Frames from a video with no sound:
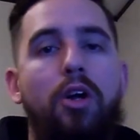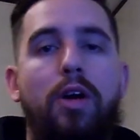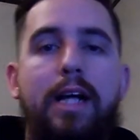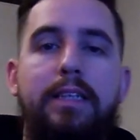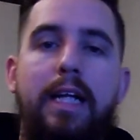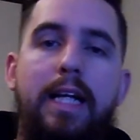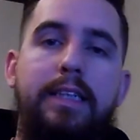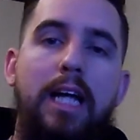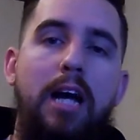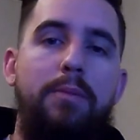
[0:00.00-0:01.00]
or hasn't
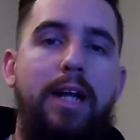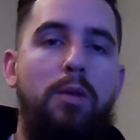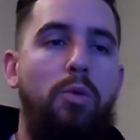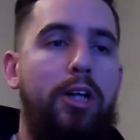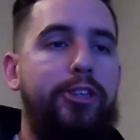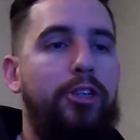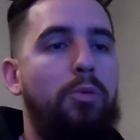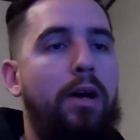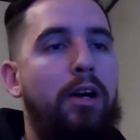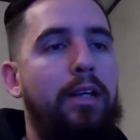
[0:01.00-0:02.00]
had time and hadn't washed it in
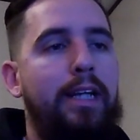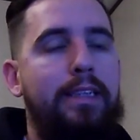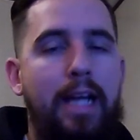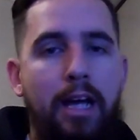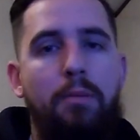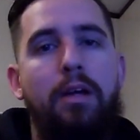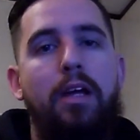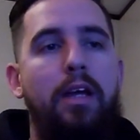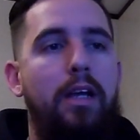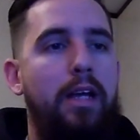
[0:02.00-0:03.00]
a while. I'm like, damn,
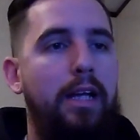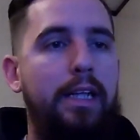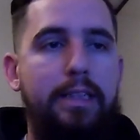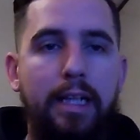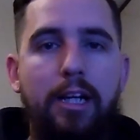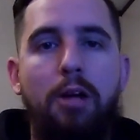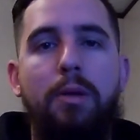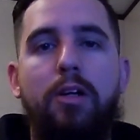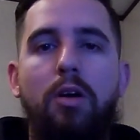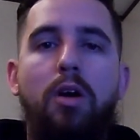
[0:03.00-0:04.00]
I need to take care of
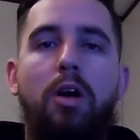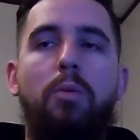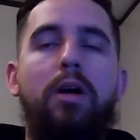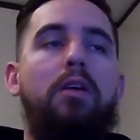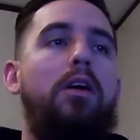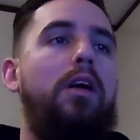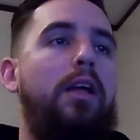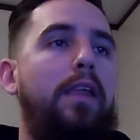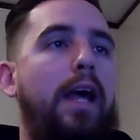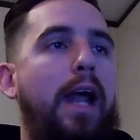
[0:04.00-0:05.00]
my car. Well,
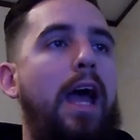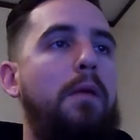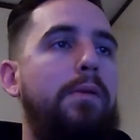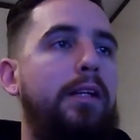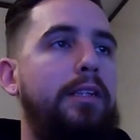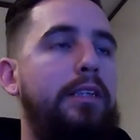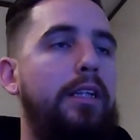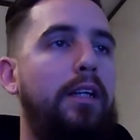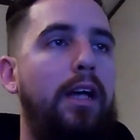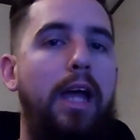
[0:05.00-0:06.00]
that happens,
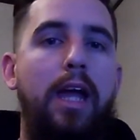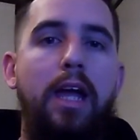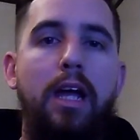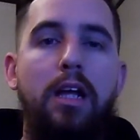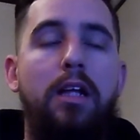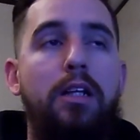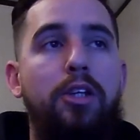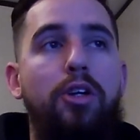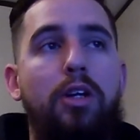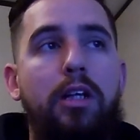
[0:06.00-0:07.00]

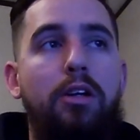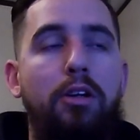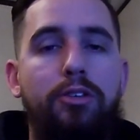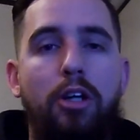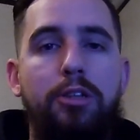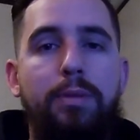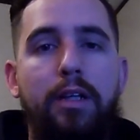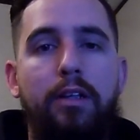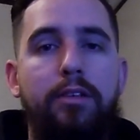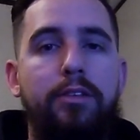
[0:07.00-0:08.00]
and your clear coat starts
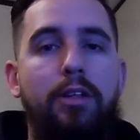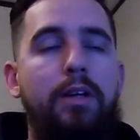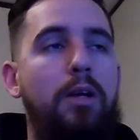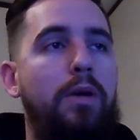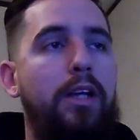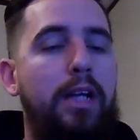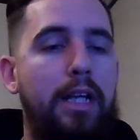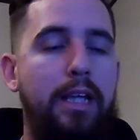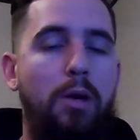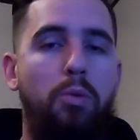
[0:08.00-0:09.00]
peeling. So anyway, you
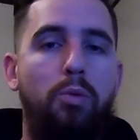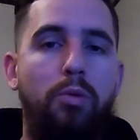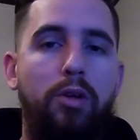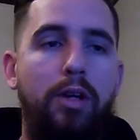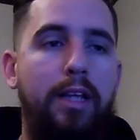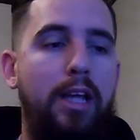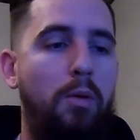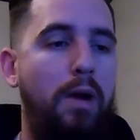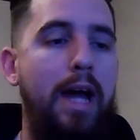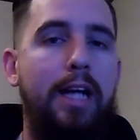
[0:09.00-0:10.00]
got
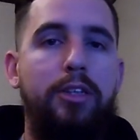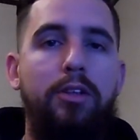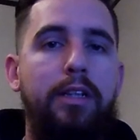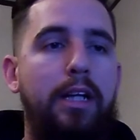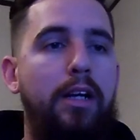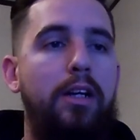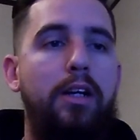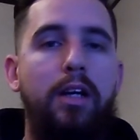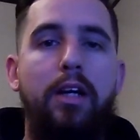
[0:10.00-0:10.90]
that wax on there,